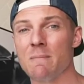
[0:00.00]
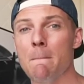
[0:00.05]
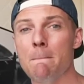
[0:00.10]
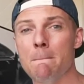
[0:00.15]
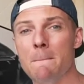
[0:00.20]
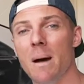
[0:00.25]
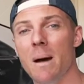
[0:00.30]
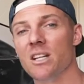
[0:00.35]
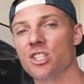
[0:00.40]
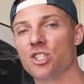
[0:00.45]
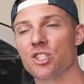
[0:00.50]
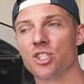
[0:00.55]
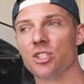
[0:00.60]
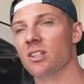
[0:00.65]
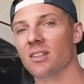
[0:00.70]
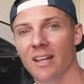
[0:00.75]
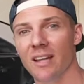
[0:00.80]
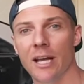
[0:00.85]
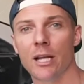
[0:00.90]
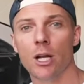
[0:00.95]
much
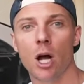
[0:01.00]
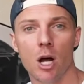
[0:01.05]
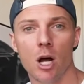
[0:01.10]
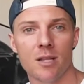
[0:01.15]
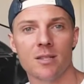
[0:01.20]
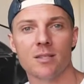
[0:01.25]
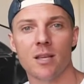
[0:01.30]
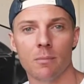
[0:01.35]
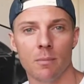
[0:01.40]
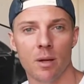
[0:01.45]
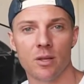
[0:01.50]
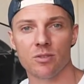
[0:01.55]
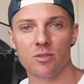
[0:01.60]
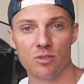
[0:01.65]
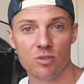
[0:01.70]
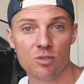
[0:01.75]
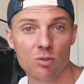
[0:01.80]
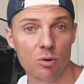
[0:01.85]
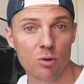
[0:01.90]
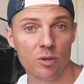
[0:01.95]
delayed onset muscle
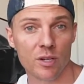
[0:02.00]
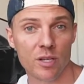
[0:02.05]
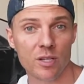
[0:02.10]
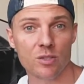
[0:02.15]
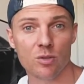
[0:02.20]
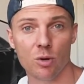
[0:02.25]
soreness,